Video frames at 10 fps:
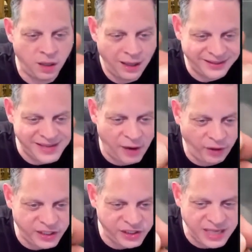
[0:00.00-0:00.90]
It's not
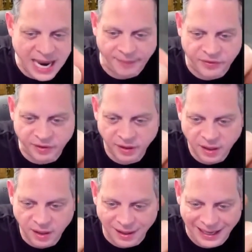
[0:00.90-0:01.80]
really stamped.
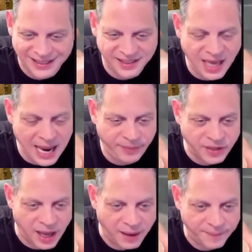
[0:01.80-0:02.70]
It's typed
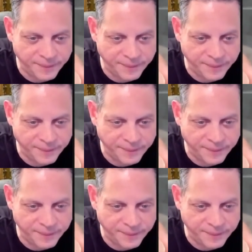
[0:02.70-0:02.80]
on.